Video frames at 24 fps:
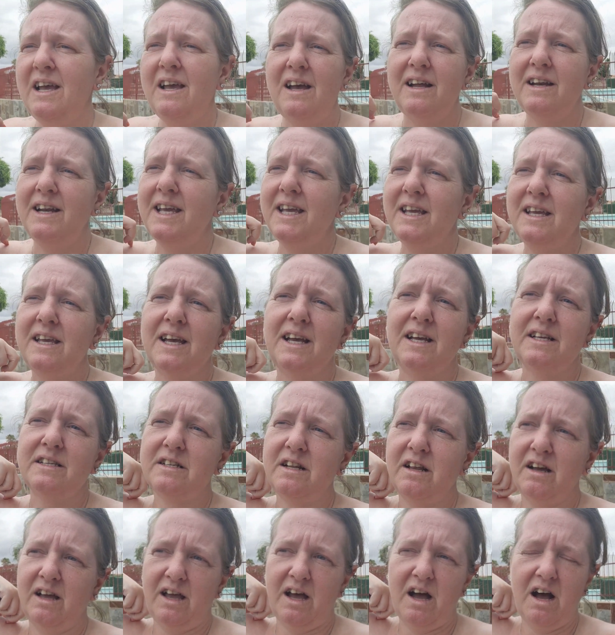And he gets
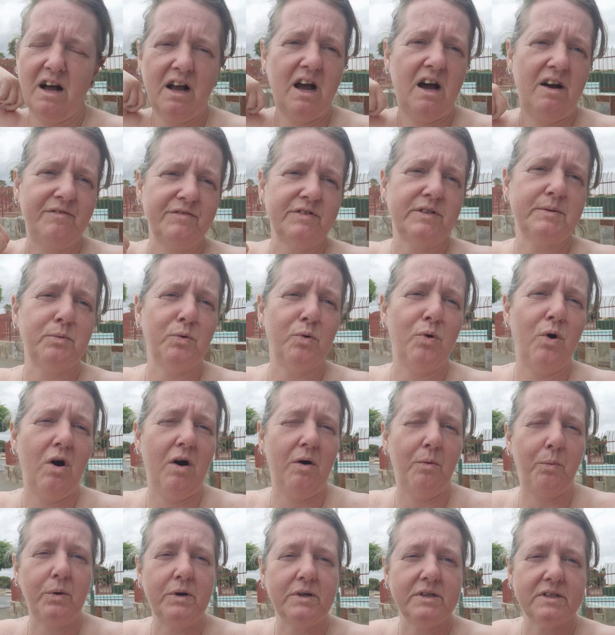like uncomfortable hot,
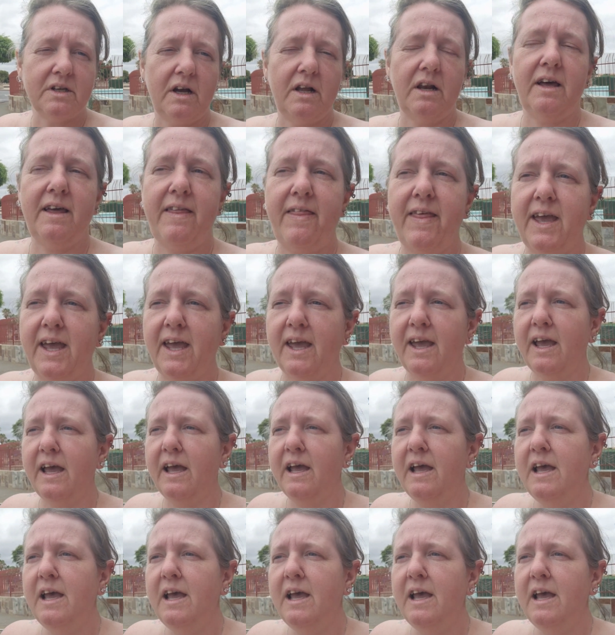whereas I like the heat.